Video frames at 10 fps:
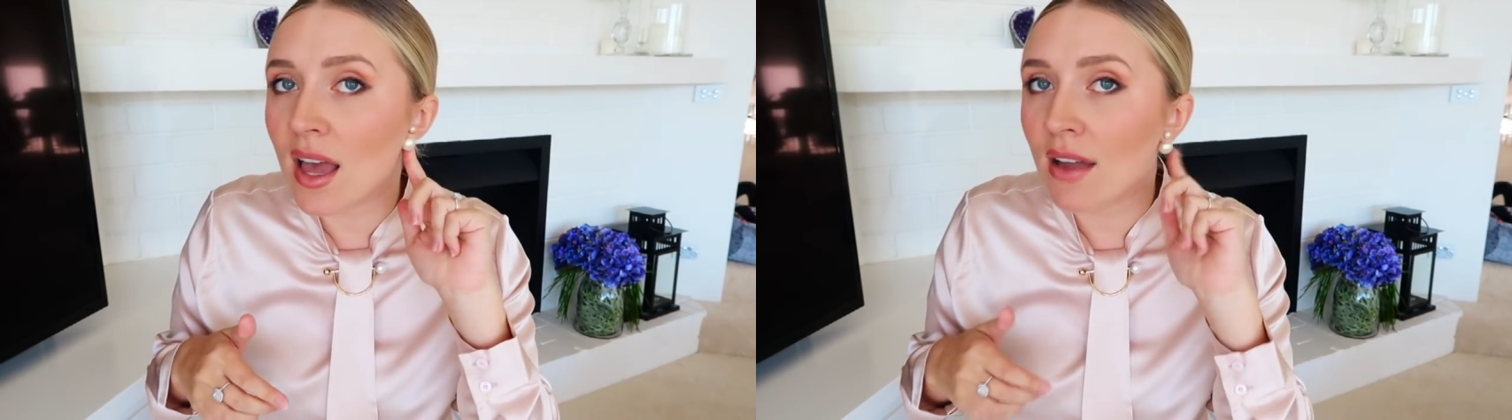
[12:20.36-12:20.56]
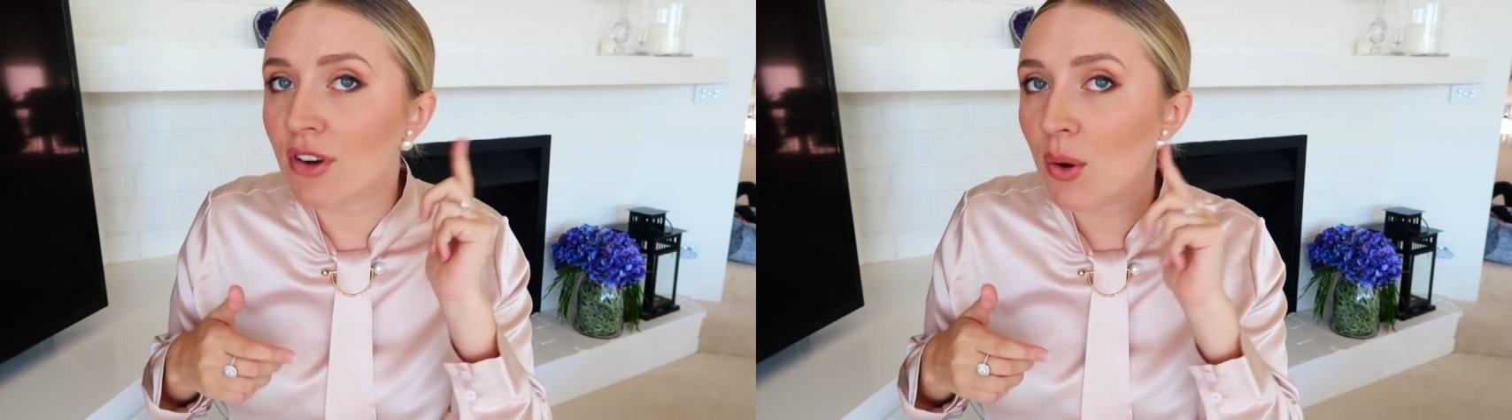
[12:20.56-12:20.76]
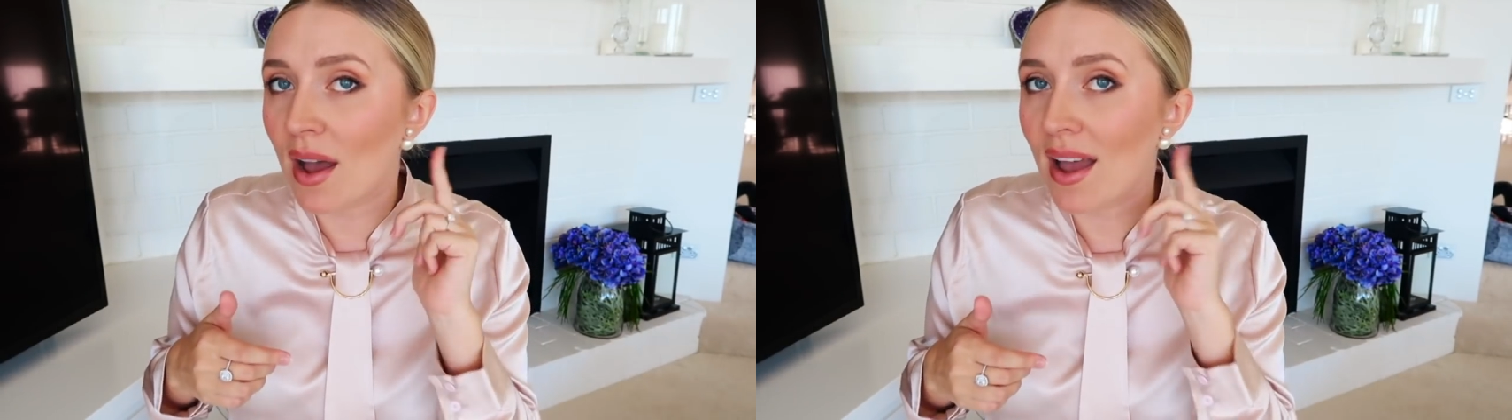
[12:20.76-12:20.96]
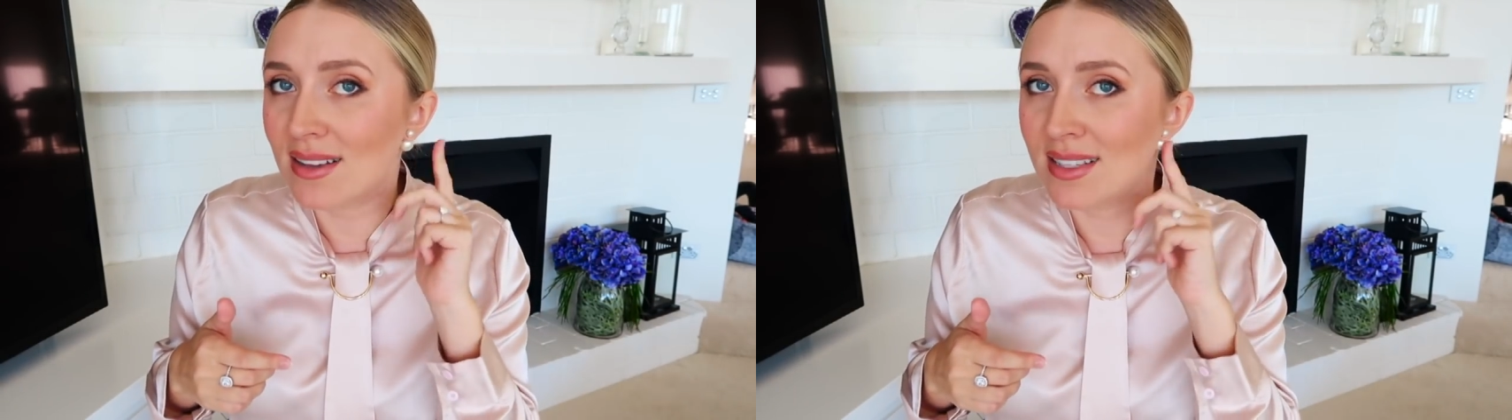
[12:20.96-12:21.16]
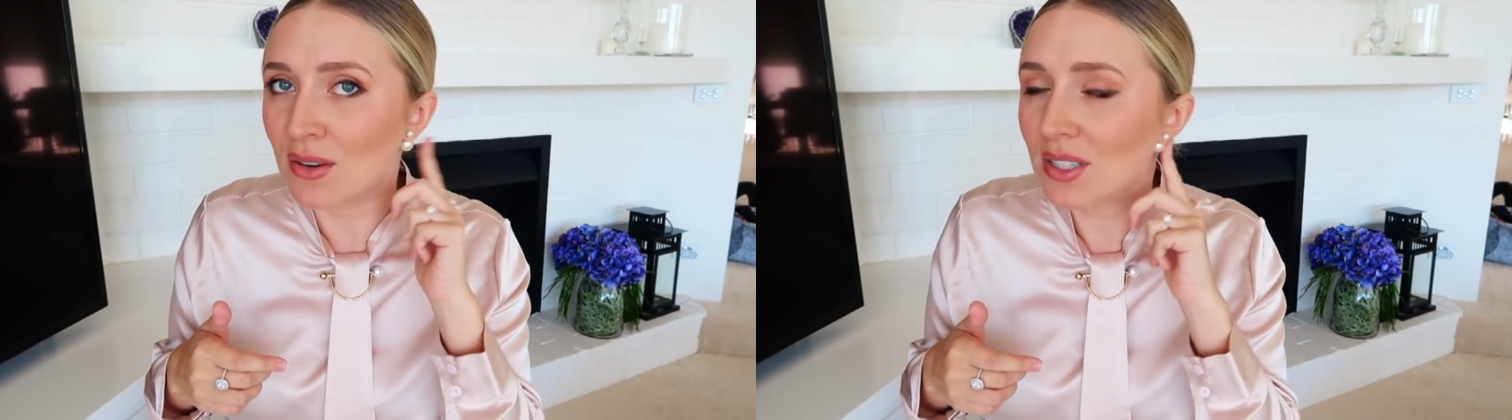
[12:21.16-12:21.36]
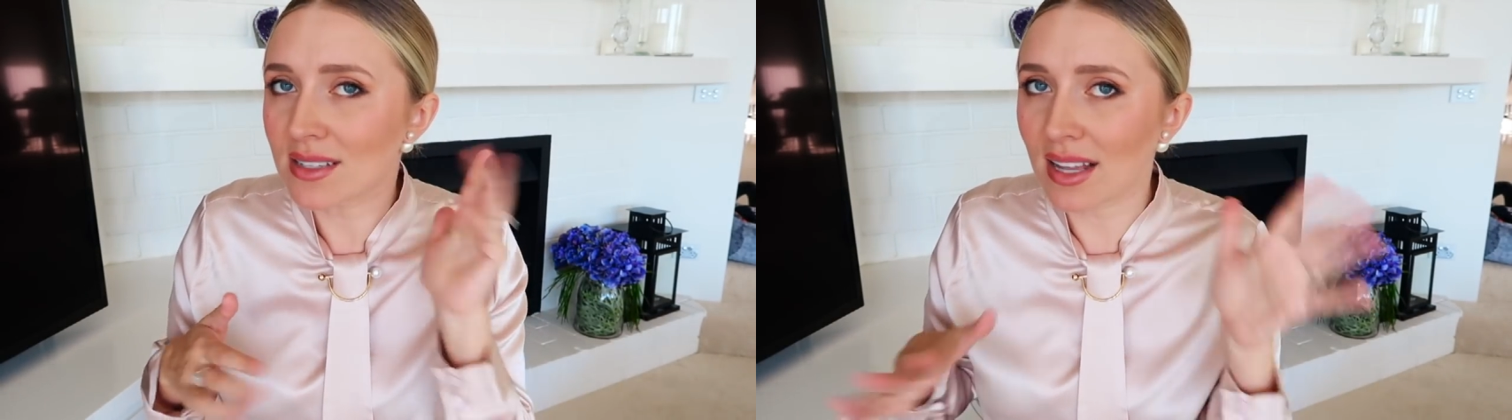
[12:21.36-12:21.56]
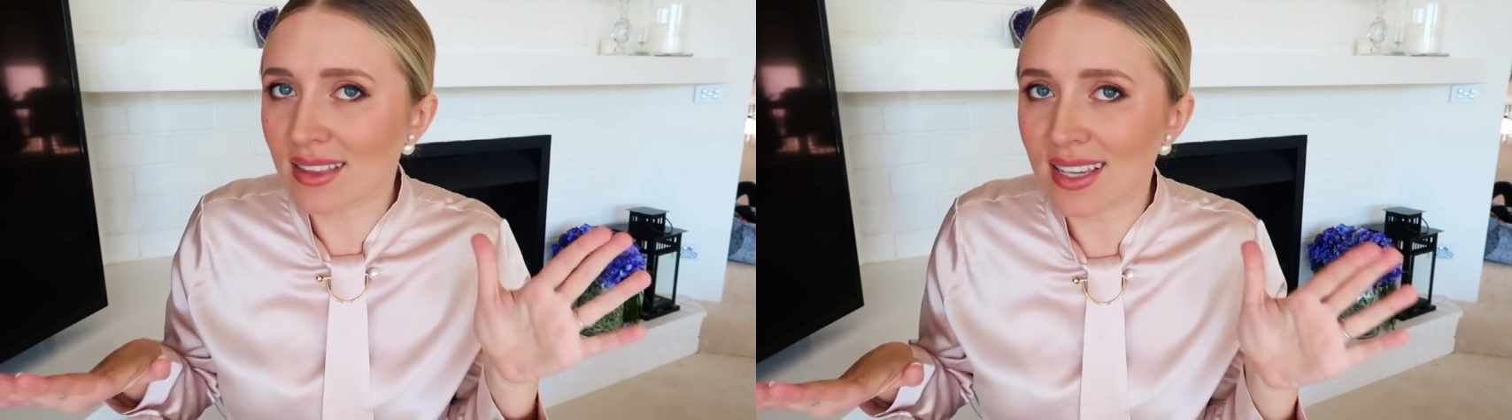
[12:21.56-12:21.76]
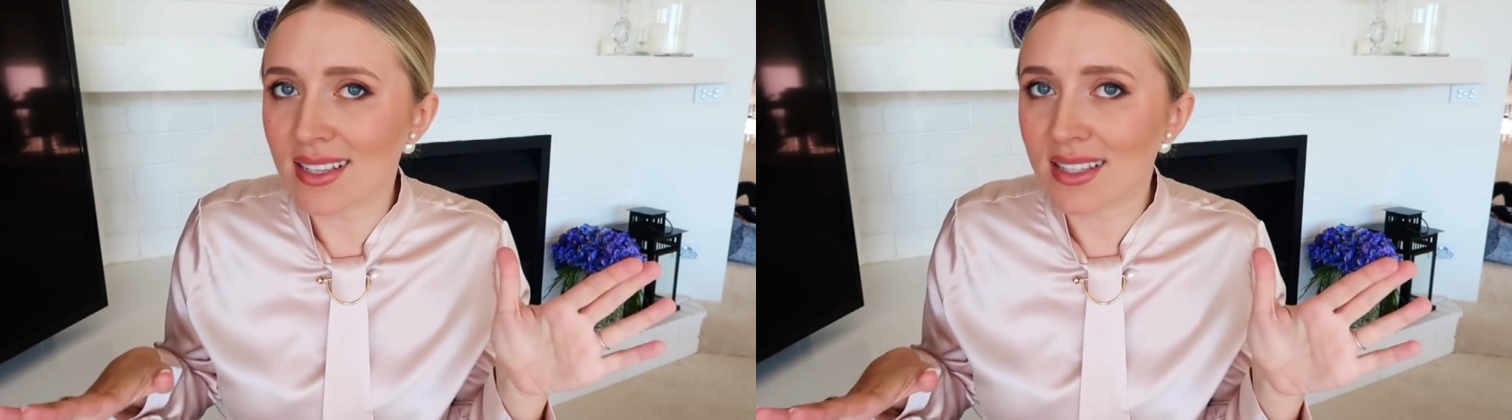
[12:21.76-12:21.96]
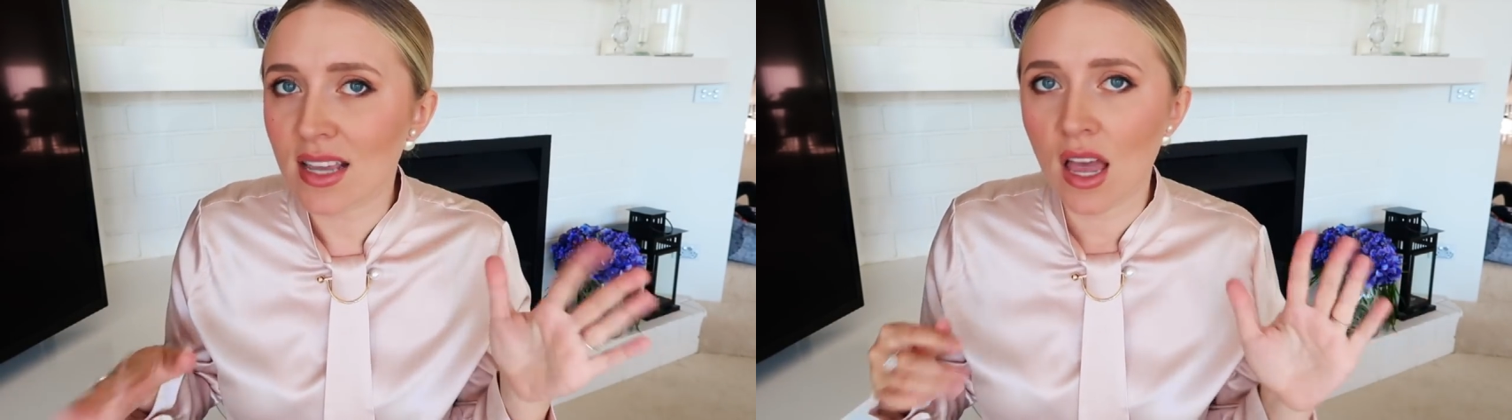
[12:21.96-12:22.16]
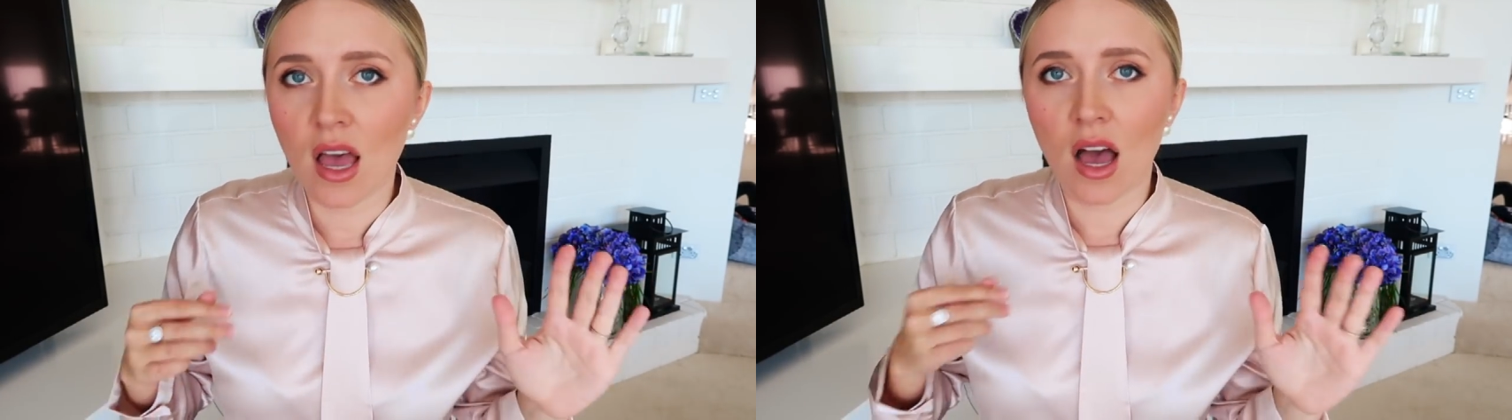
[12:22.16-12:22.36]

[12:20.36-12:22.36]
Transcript: Everywhere has earrings like this.